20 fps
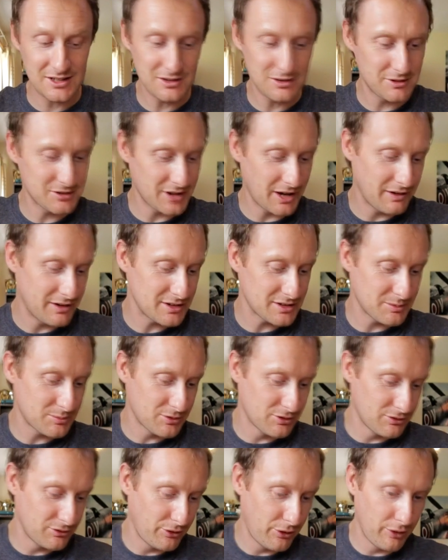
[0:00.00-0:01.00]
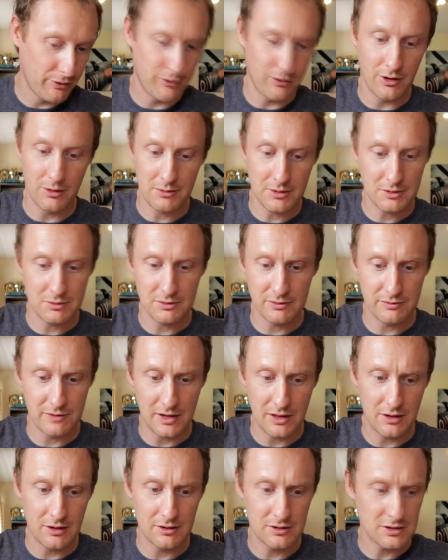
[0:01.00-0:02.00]
long as I raced the Pro 4 for, which wasn't
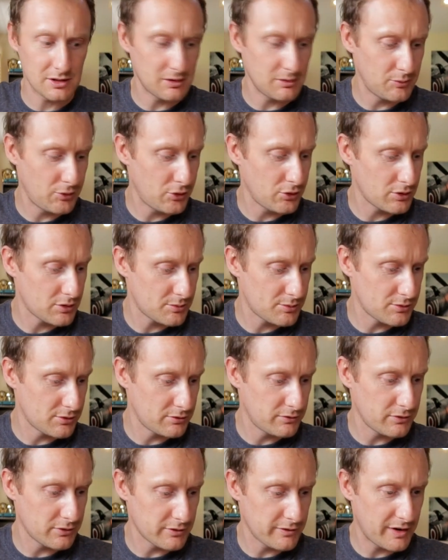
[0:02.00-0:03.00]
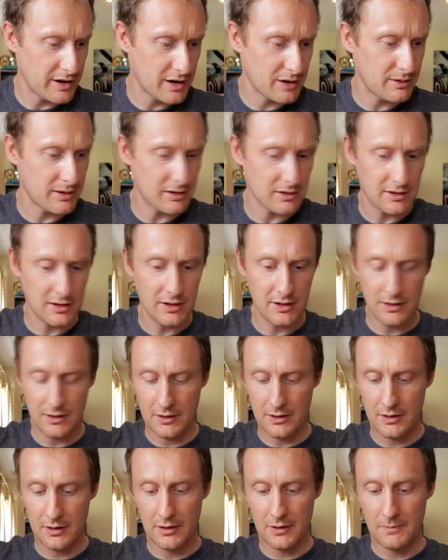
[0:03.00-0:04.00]
very long because I got bored of the Pro 4 very quickly.
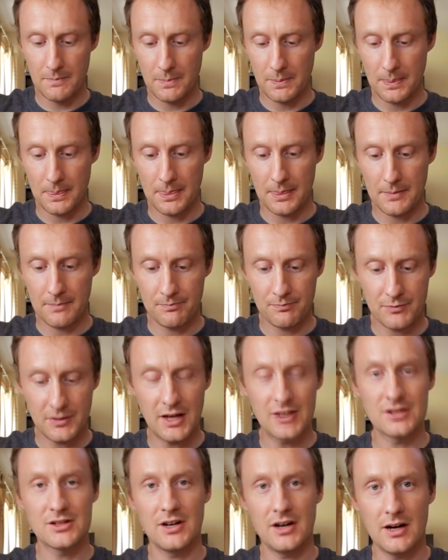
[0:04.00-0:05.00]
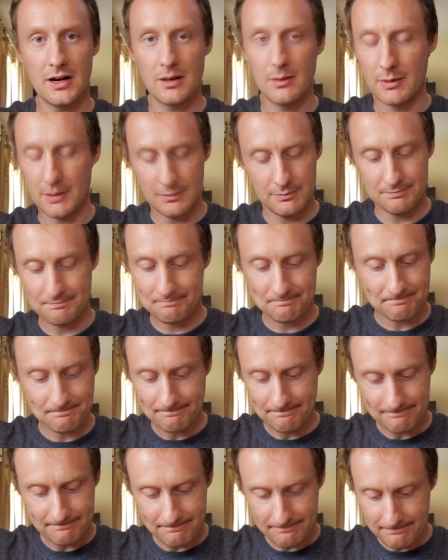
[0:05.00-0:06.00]
Nice car, but
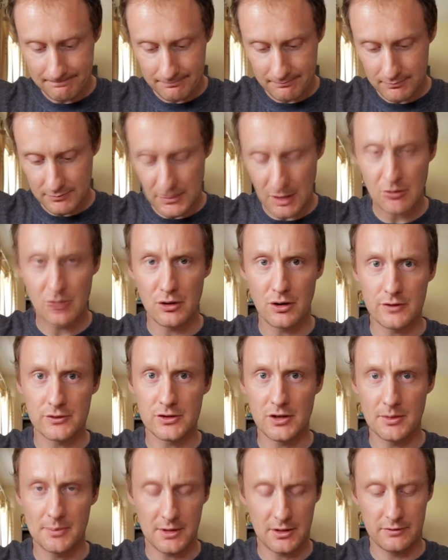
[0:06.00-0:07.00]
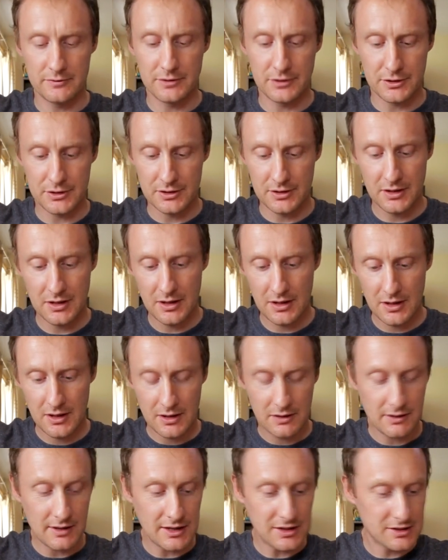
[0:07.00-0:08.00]
I'm going off topic of course.
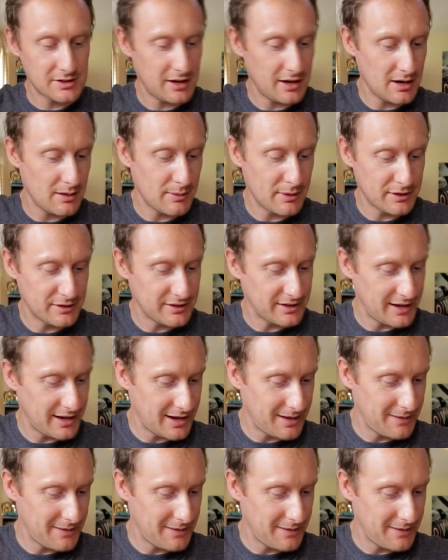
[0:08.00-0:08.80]
Nice car, but